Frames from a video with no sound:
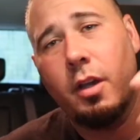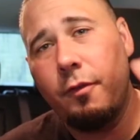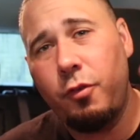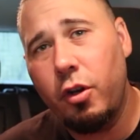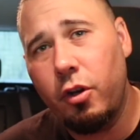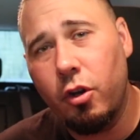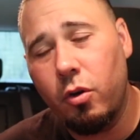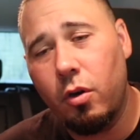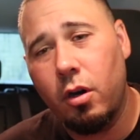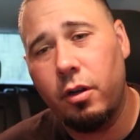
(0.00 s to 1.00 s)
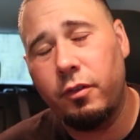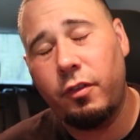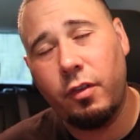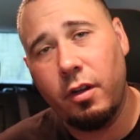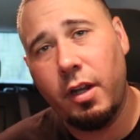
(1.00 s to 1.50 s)
If you didn't know, on
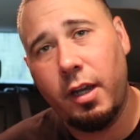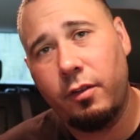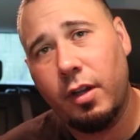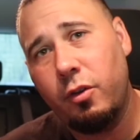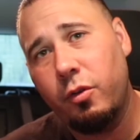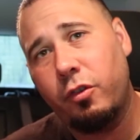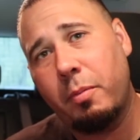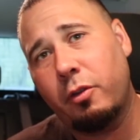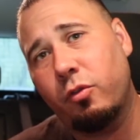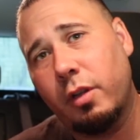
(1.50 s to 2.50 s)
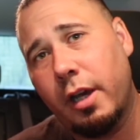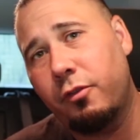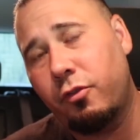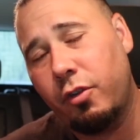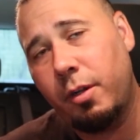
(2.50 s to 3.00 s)
Sundays I do a special
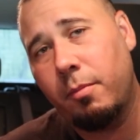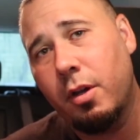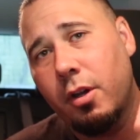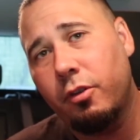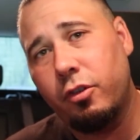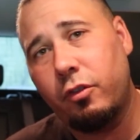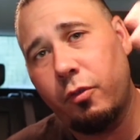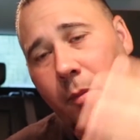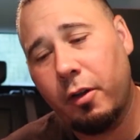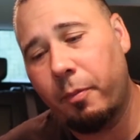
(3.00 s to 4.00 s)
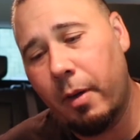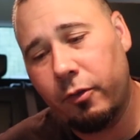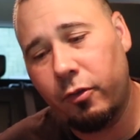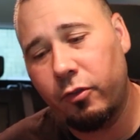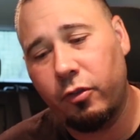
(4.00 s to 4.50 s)
live stream just for my
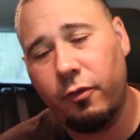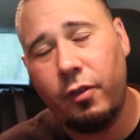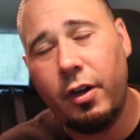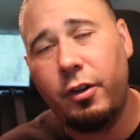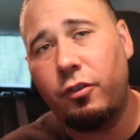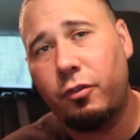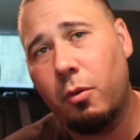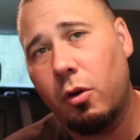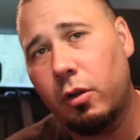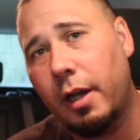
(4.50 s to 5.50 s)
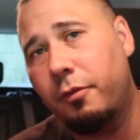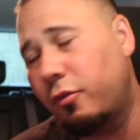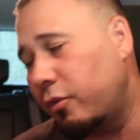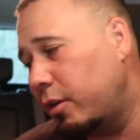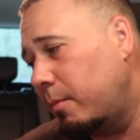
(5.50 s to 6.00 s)
sponsors. It's a very small live
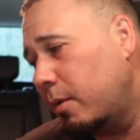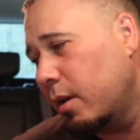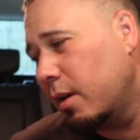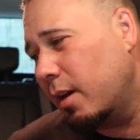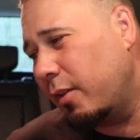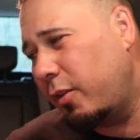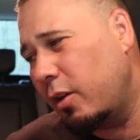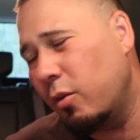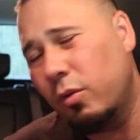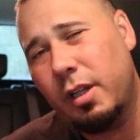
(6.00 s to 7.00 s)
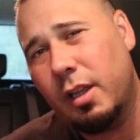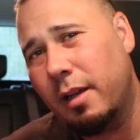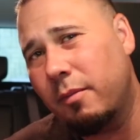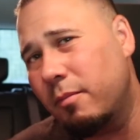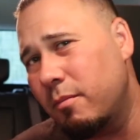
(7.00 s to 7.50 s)
stream. I think only
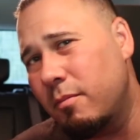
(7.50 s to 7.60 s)
like